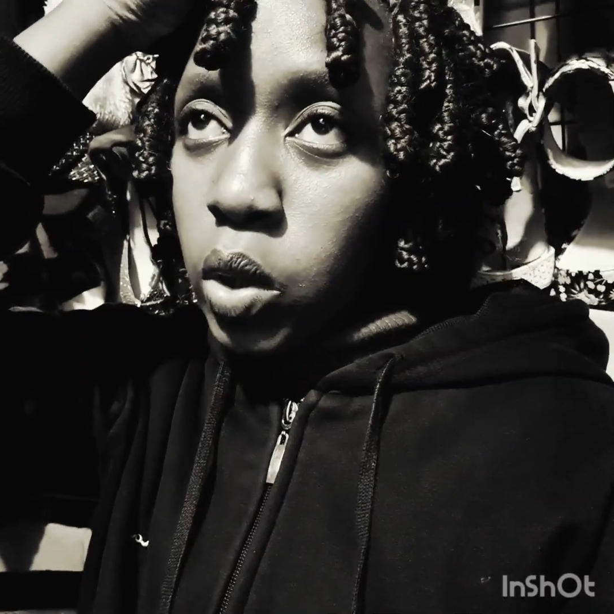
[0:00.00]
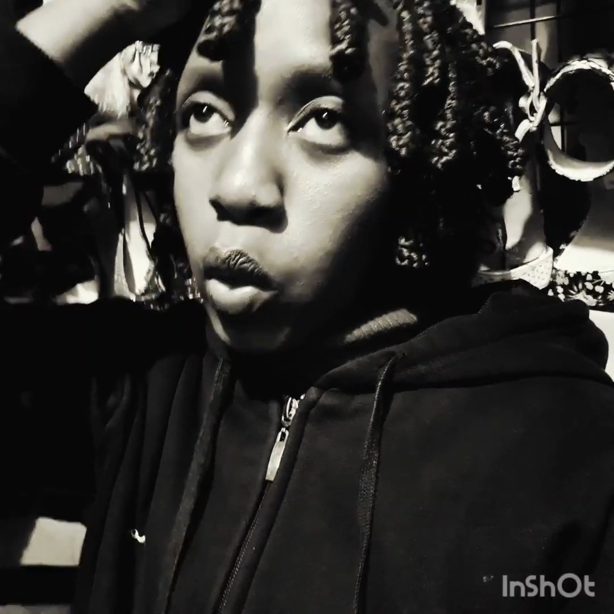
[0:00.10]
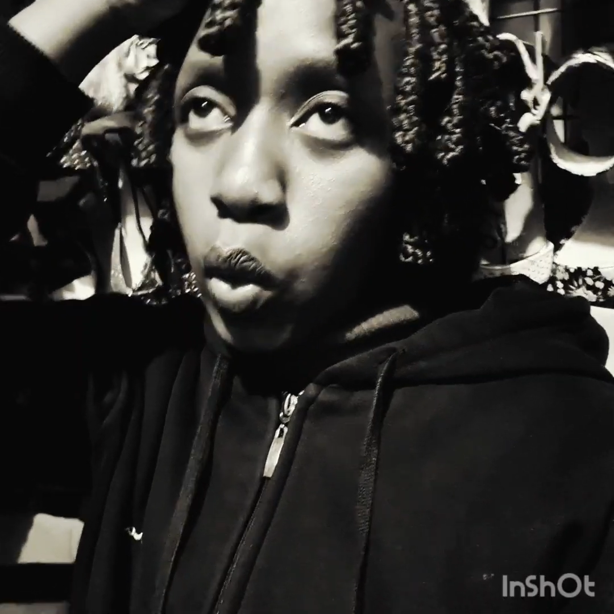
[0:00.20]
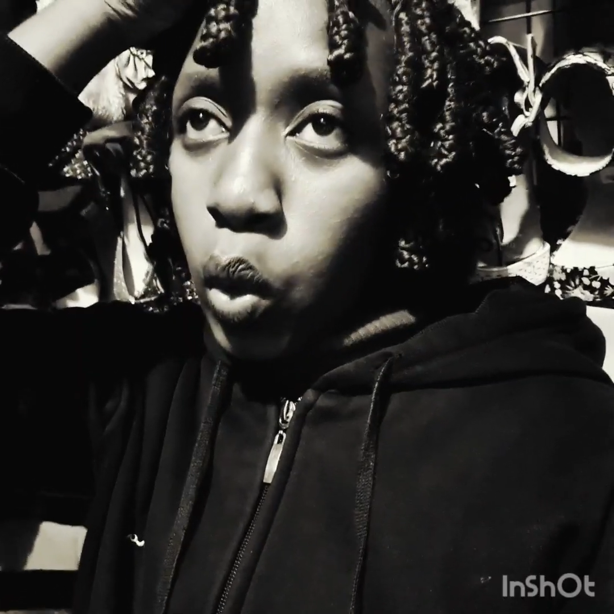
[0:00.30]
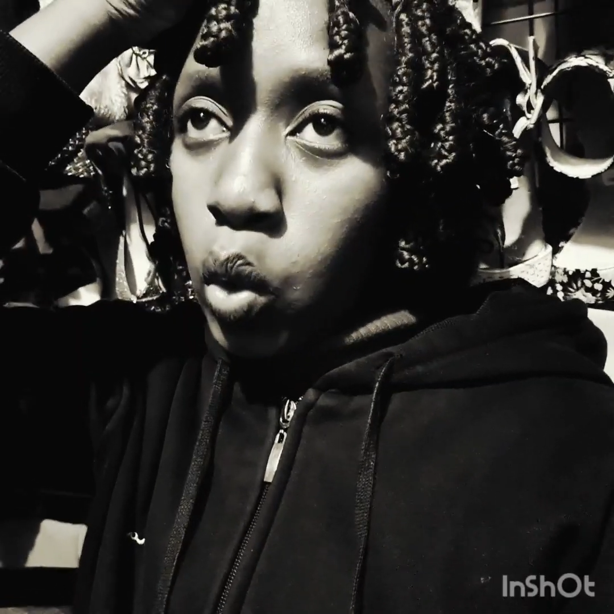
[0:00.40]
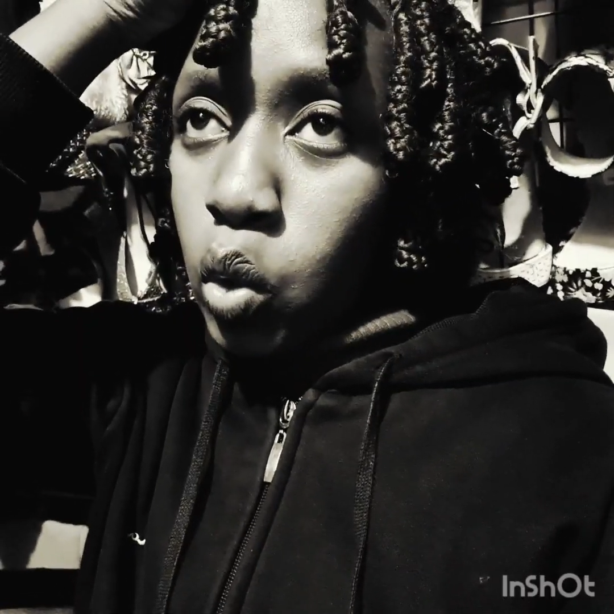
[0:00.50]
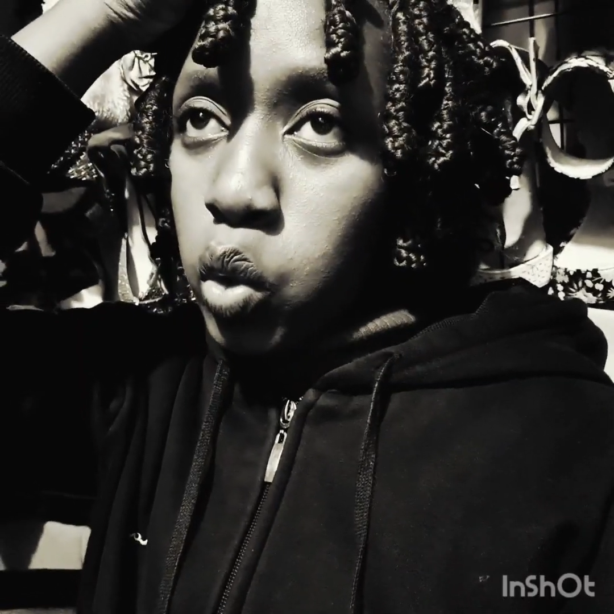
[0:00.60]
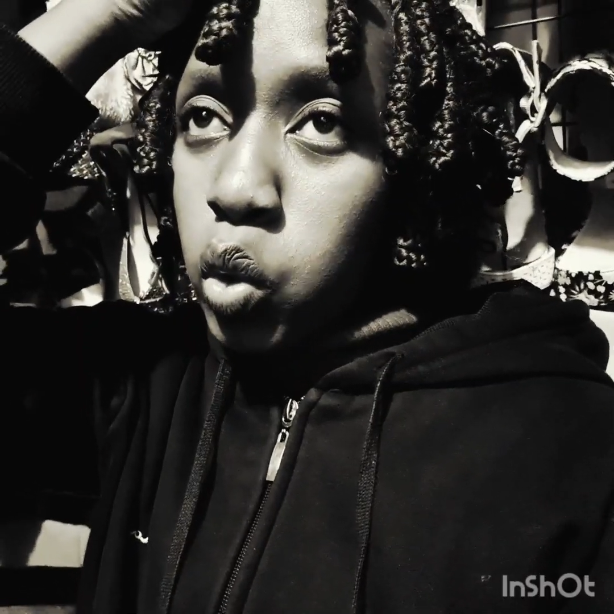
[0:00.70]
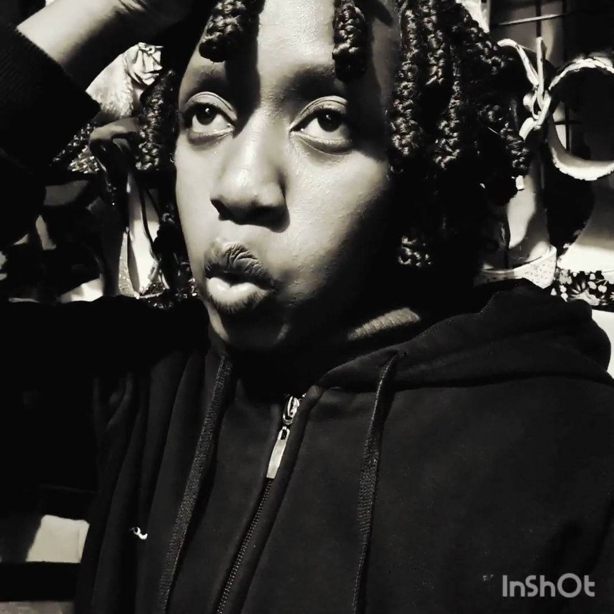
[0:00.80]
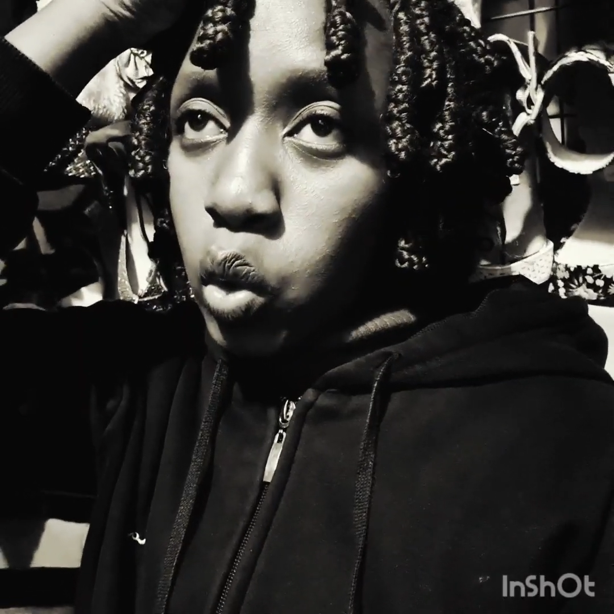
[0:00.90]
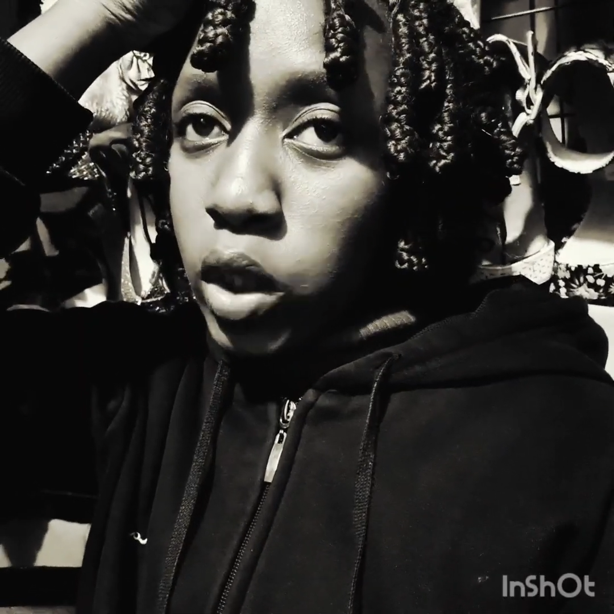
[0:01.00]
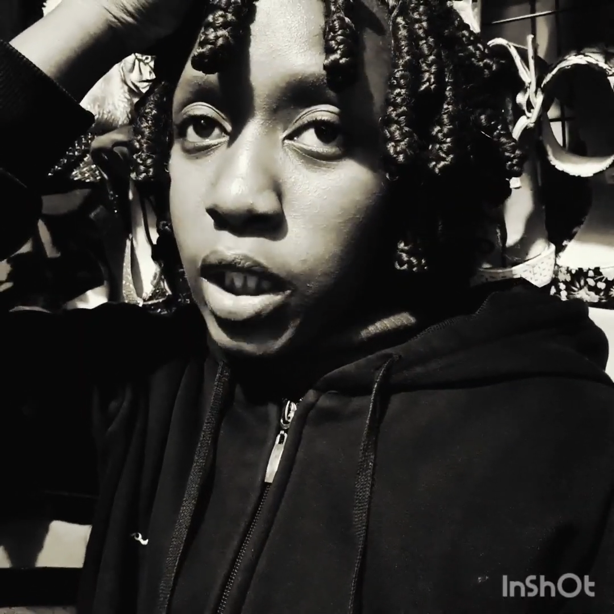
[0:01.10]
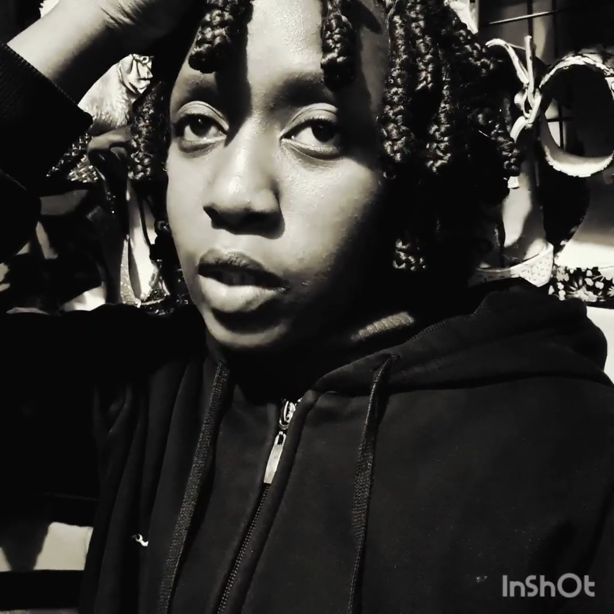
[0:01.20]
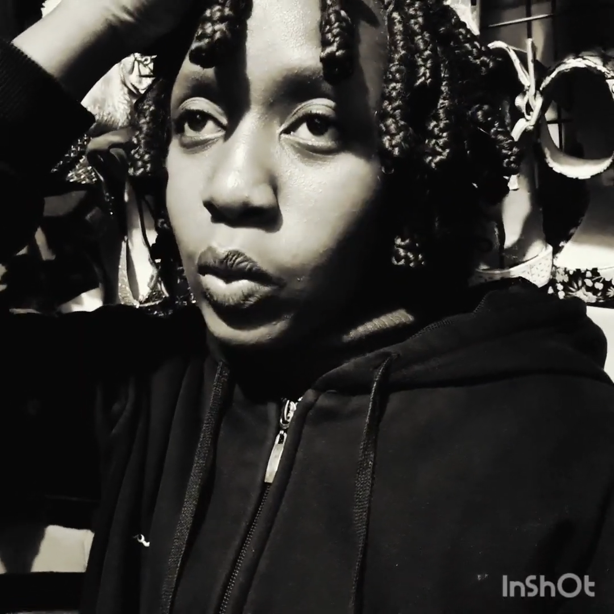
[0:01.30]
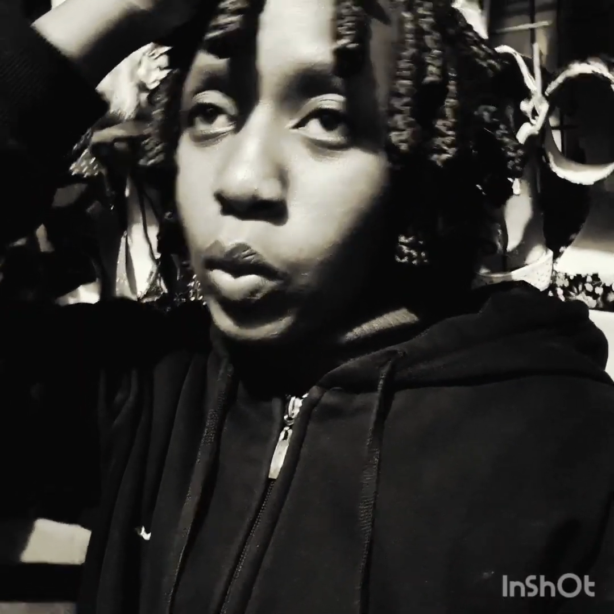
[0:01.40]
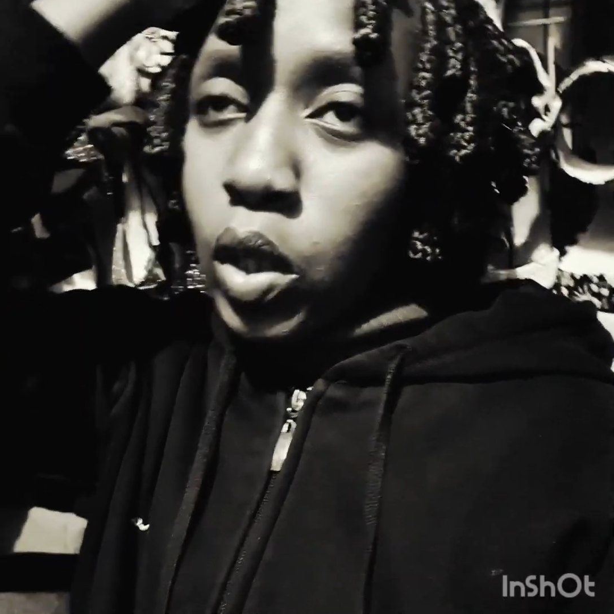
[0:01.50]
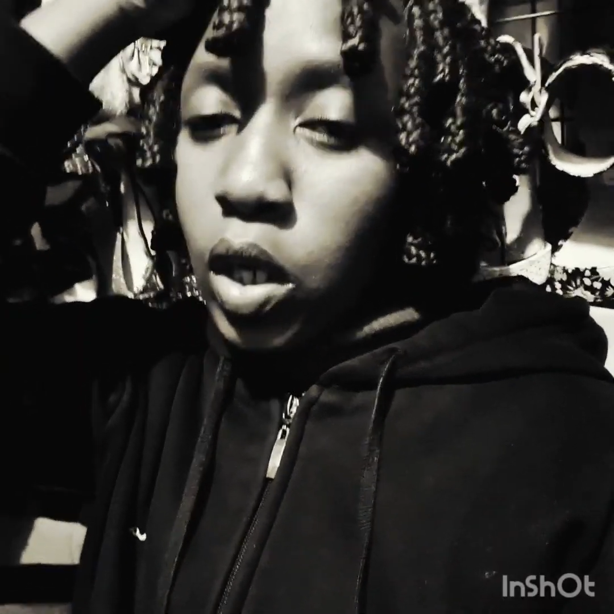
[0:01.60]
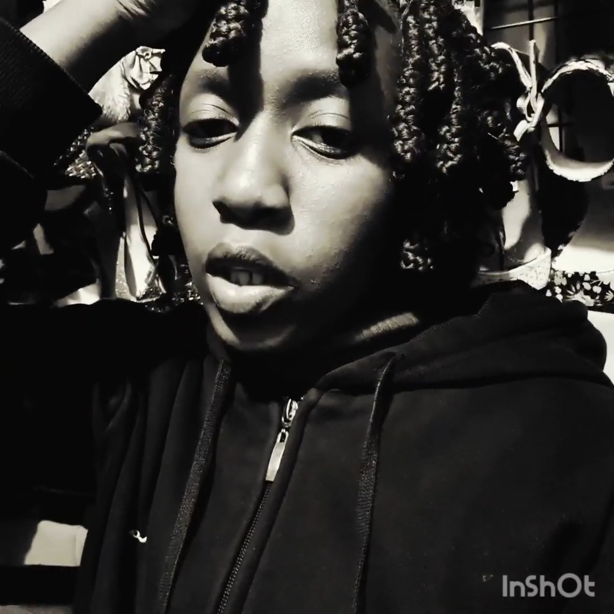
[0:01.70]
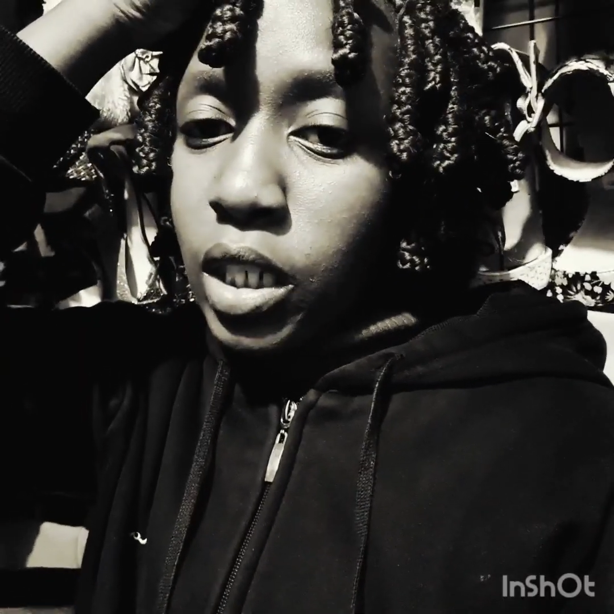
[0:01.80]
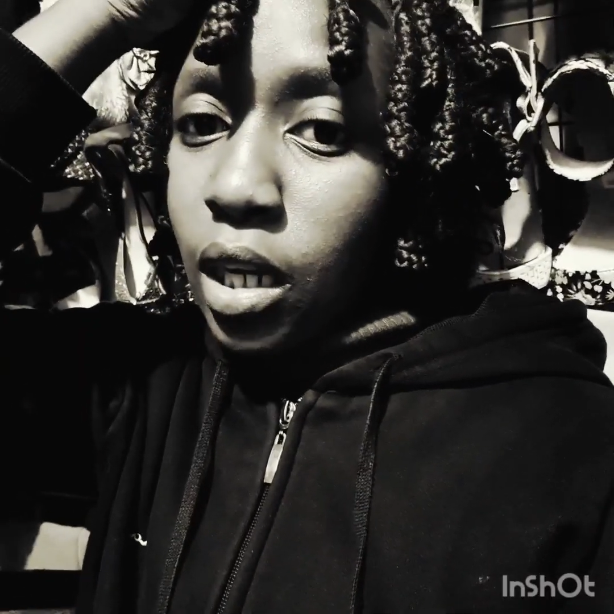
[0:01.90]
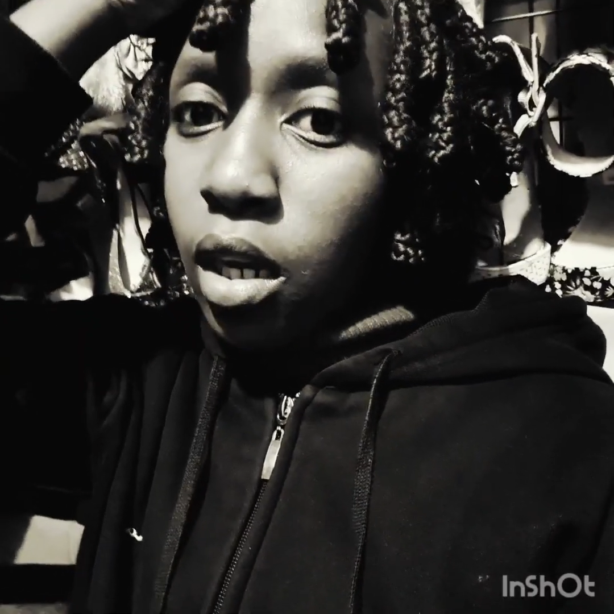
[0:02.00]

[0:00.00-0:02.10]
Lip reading: also did what?